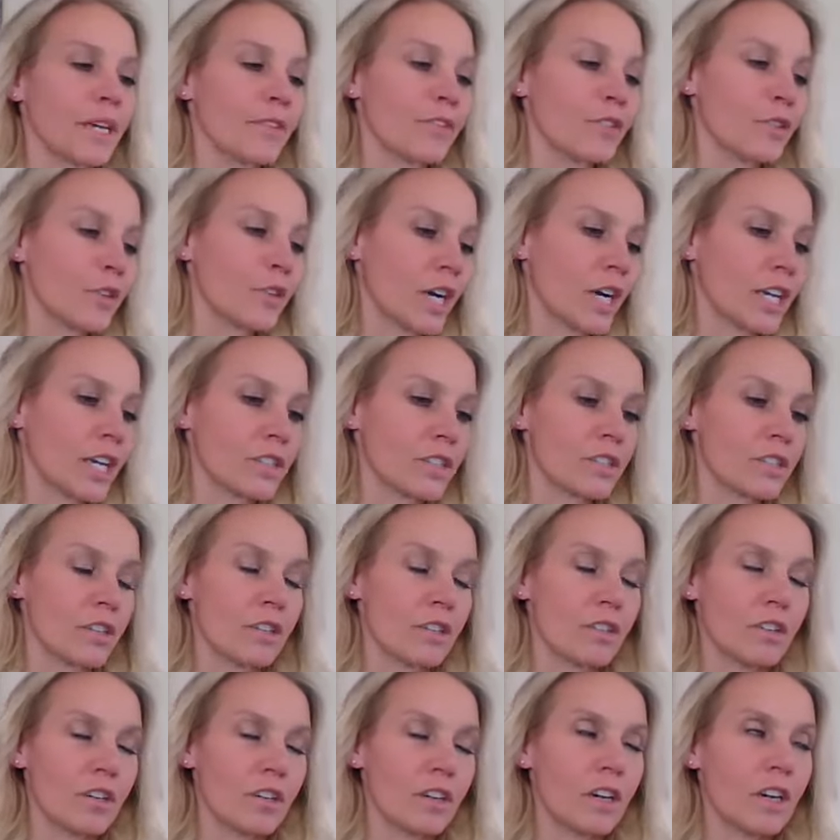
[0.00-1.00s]
if you guys
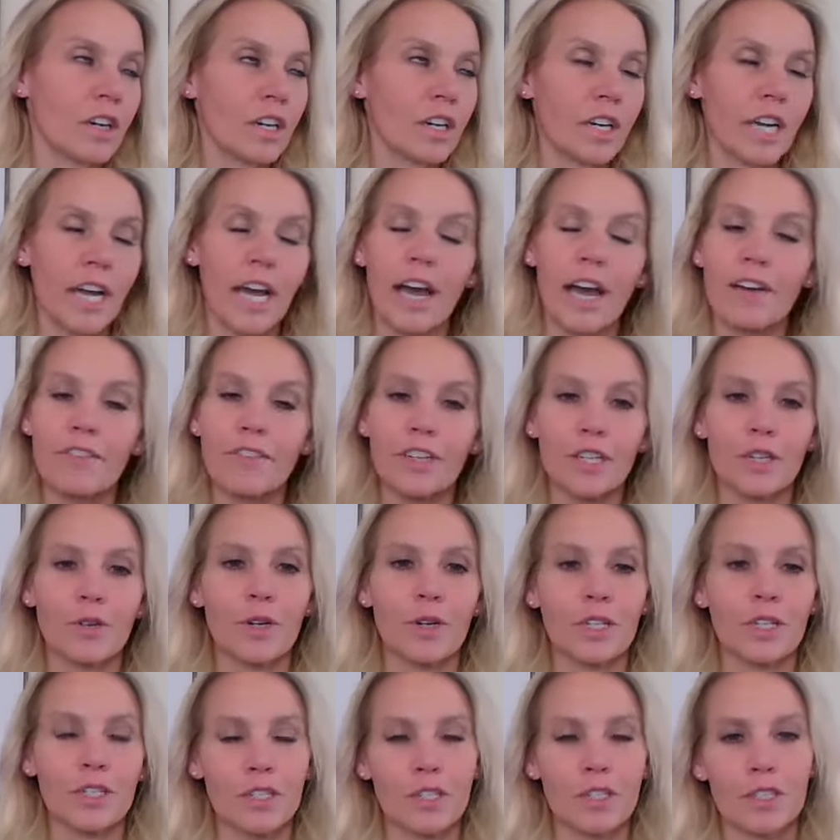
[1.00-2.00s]
are, have any
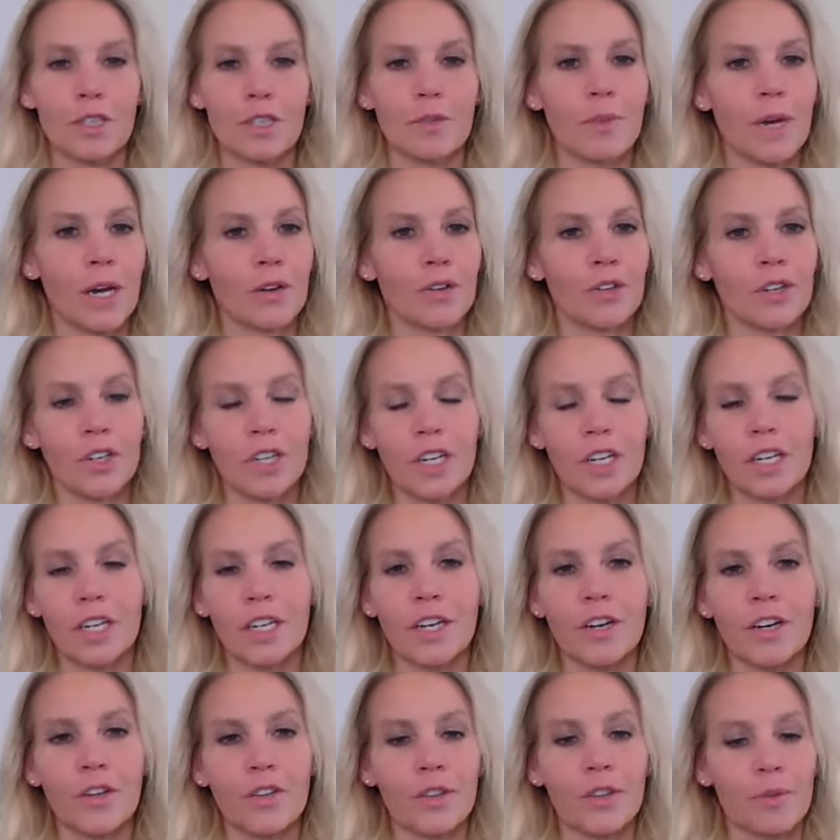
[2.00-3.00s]
questions about your gut
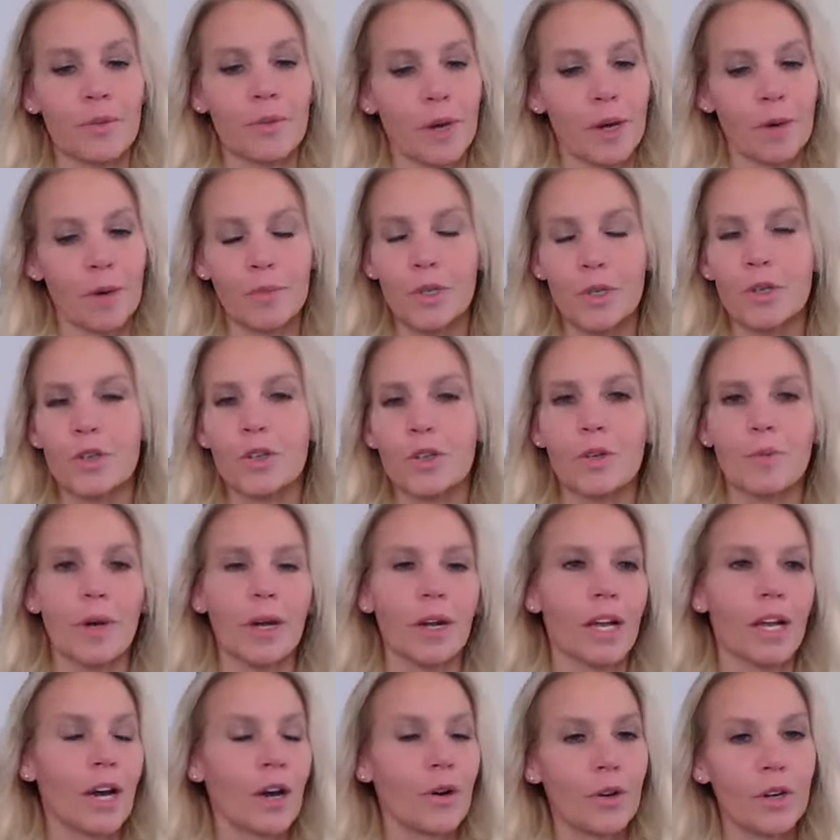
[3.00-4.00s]
health about mood
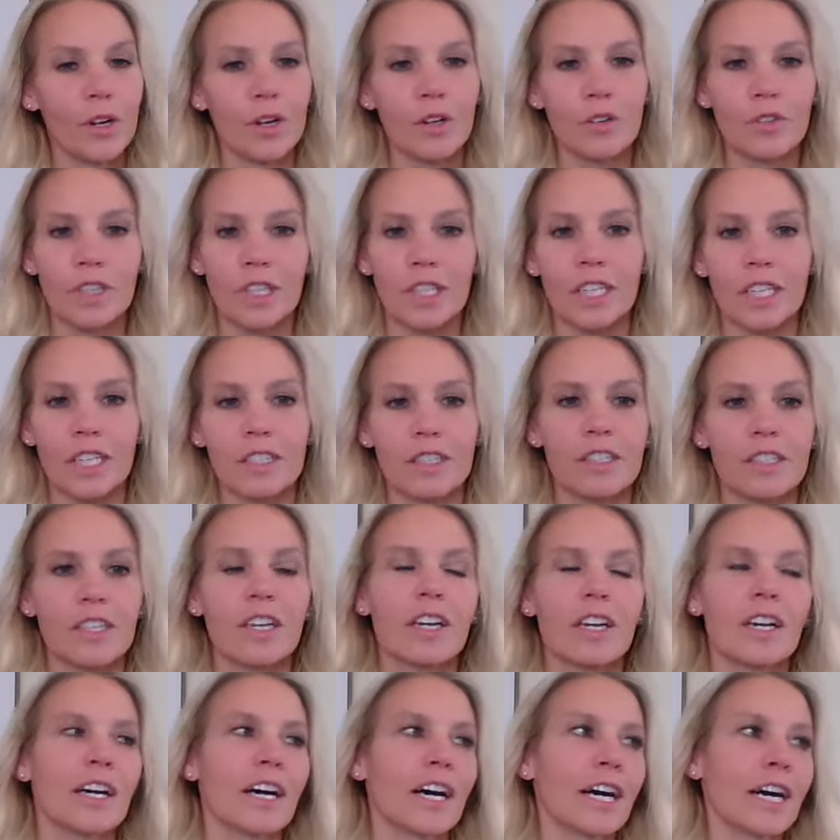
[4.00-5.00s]
about how it all relates
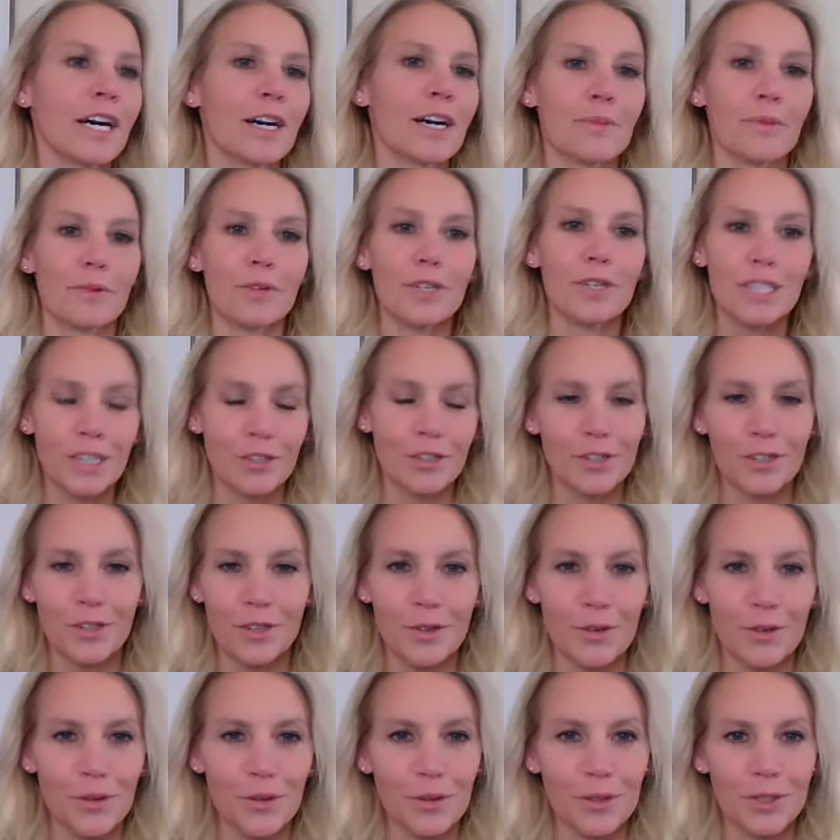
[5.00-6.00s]
um, reach out to
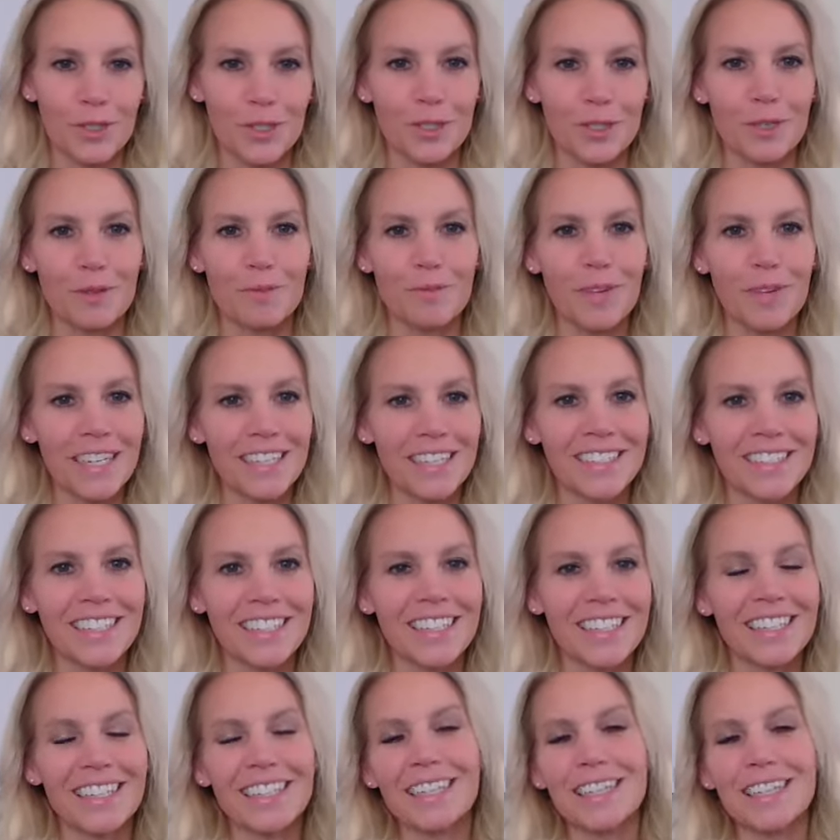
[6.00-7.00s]
nicole she's
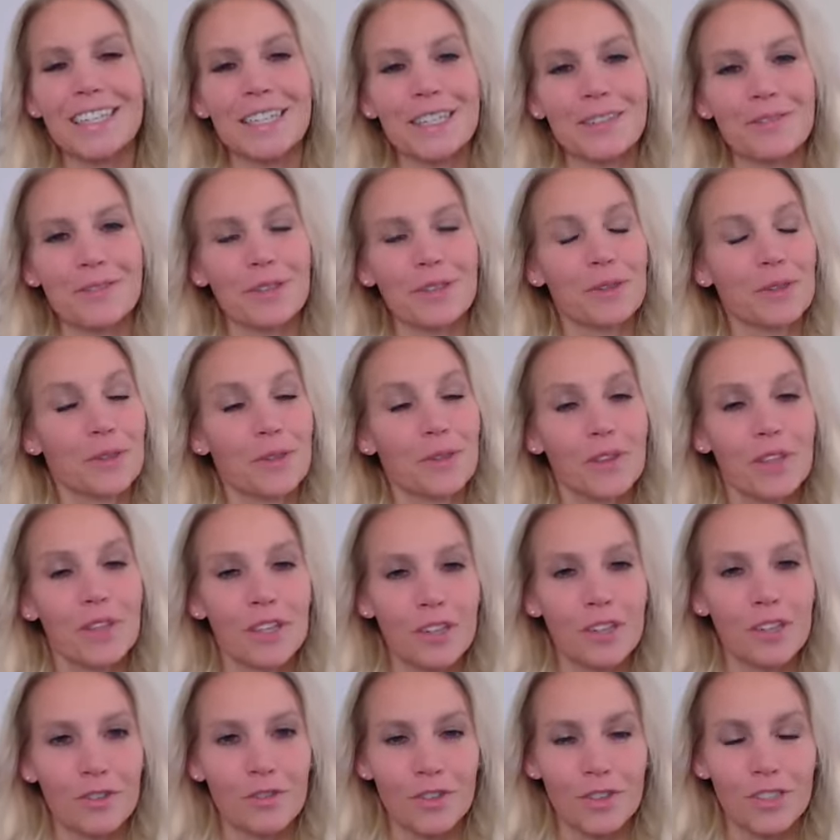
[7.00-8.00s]
amazing uh, nicole
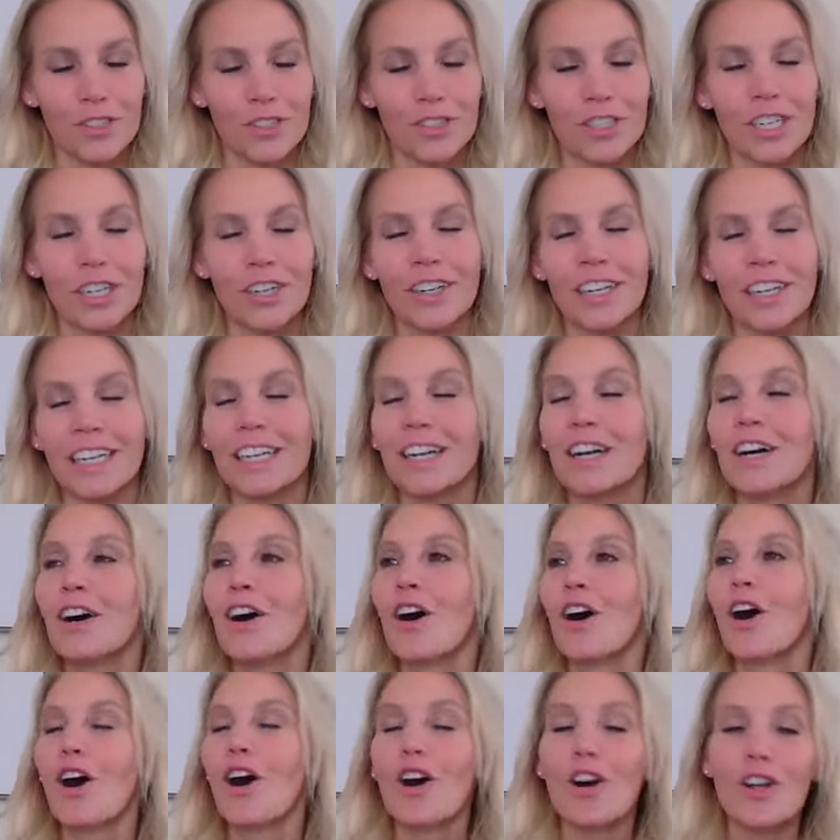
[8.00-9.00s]
thank you for sharing
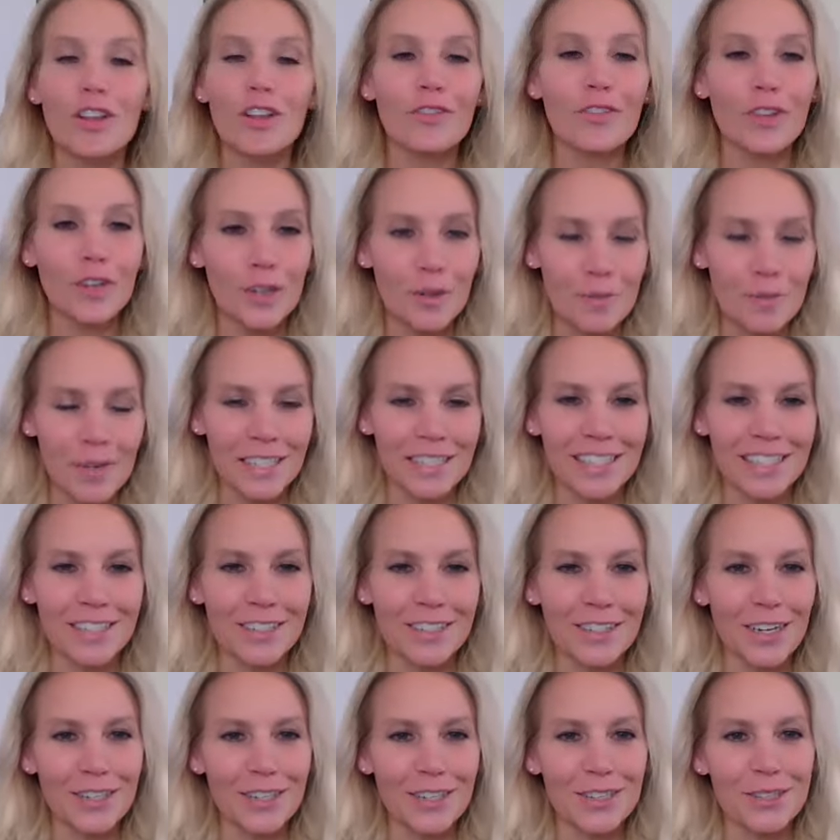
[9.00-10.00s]
all of your amazing
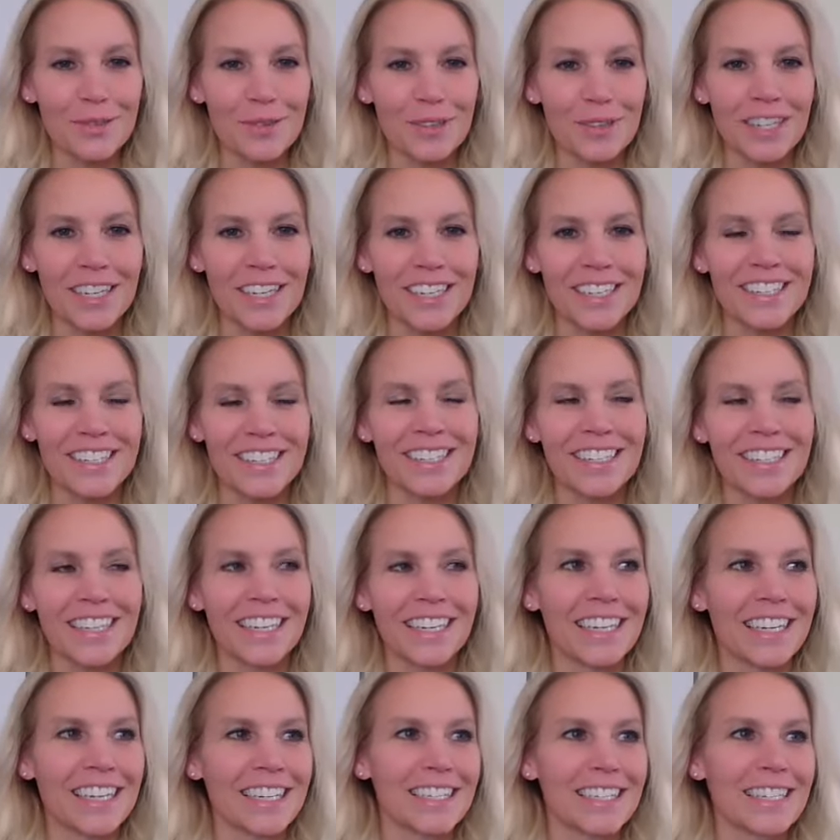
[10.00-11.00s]
knowledge with us
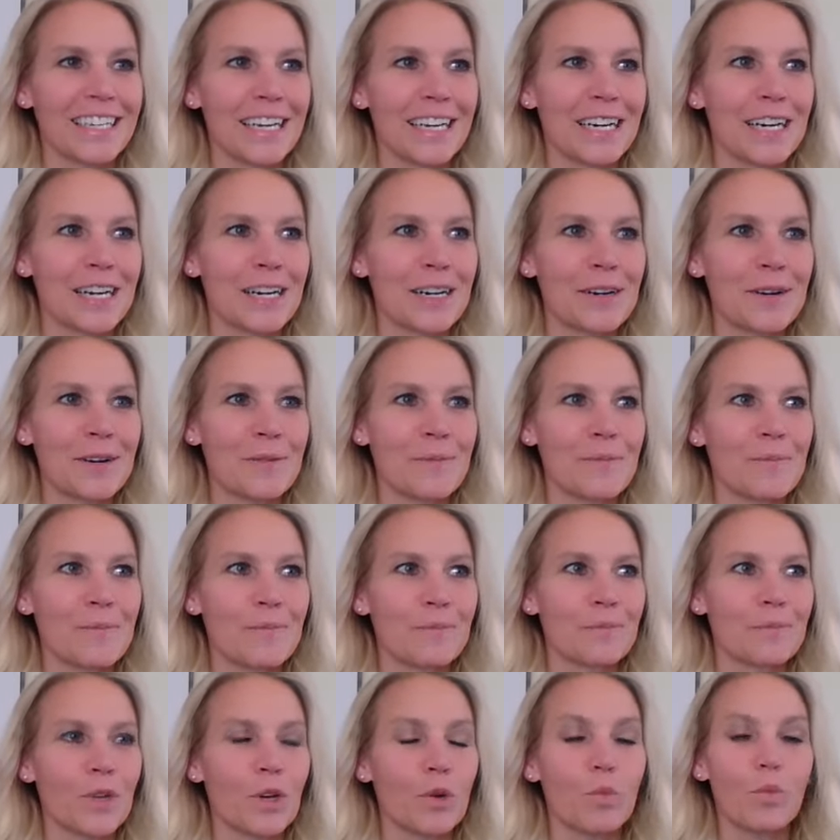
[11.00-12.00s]
and um,